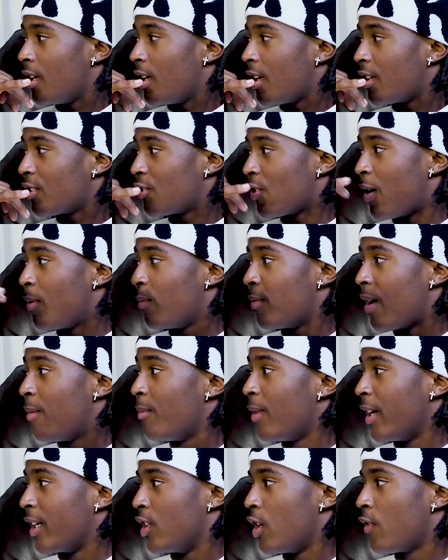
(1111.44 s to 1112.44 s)
So I'm
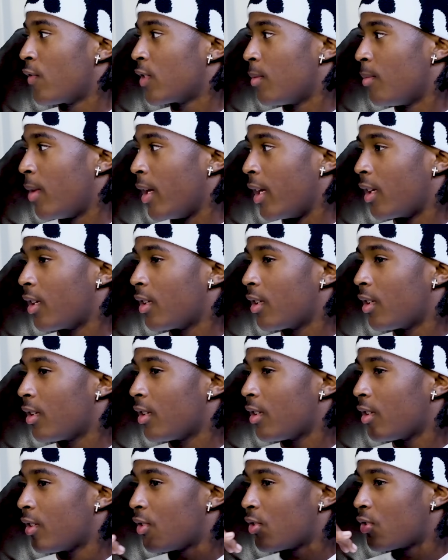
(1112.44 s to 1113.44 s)
like nervous. I'm like,
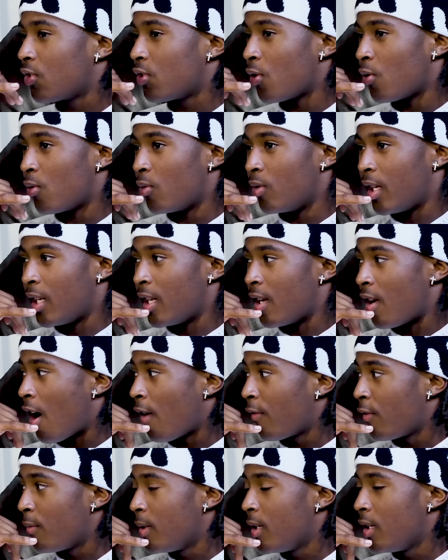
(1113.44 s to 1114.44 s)
so they didn't
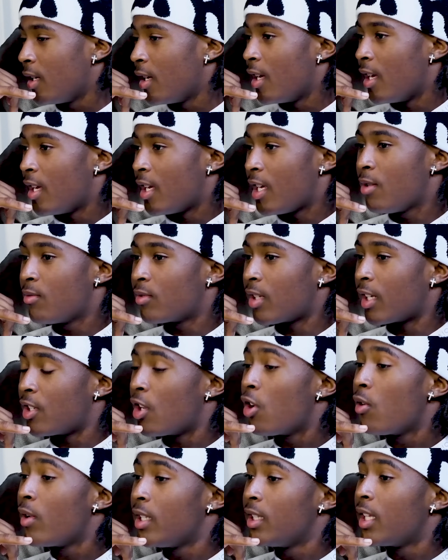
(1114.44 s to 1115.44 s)
offer me? He was like,
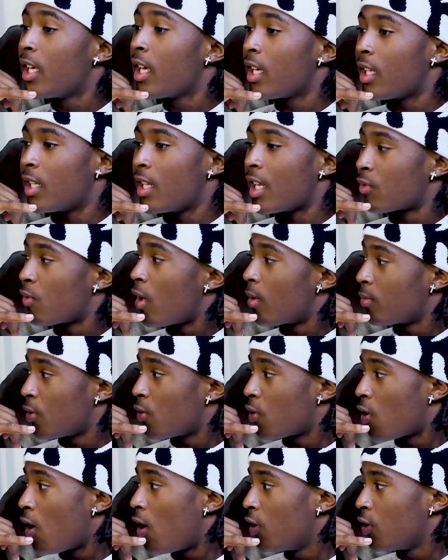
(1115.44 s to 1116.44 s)
no, he did. That's why I'm still
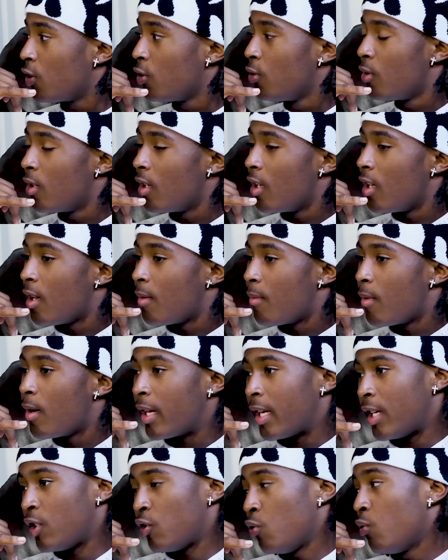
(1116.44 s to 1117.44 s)
calling you.
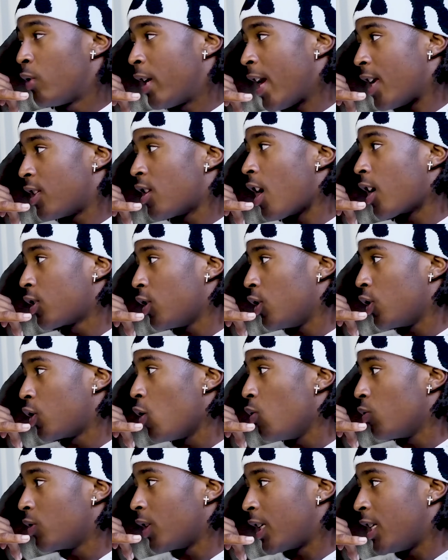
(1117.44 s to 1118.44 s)
But you can't talk to the
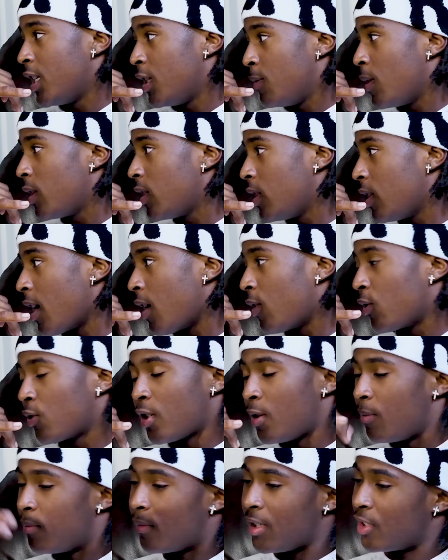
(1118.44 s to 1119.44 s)
coach. Like he's busy now or
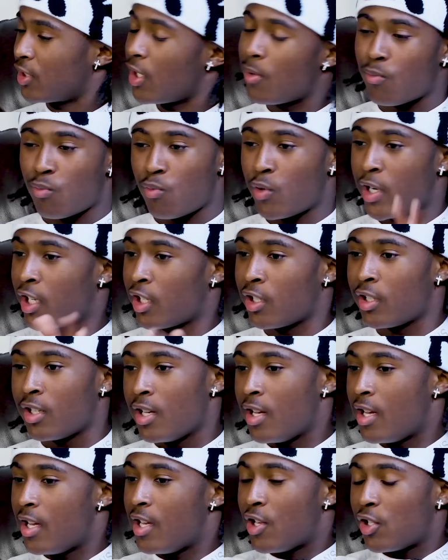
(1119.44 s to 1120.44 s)
something weird.
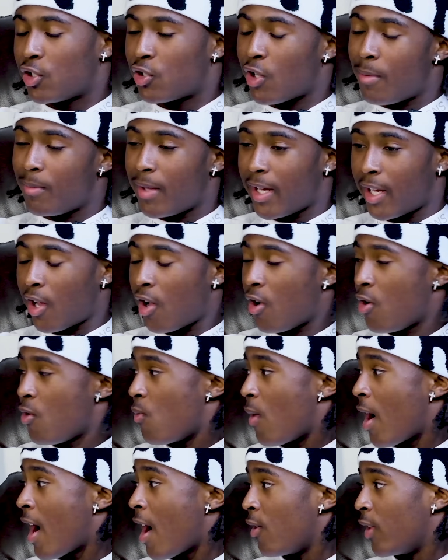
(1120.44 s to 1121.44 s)
So I'm like, oh,
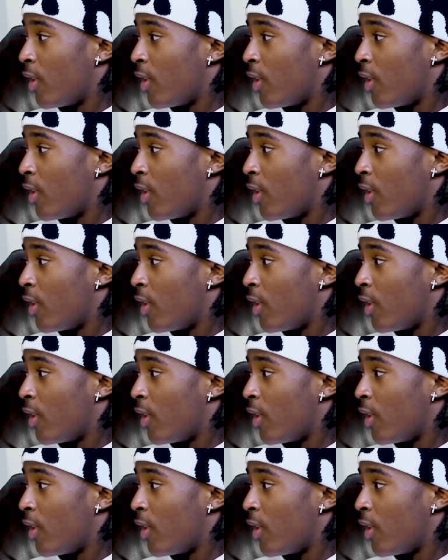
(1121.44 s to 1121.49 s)
wow.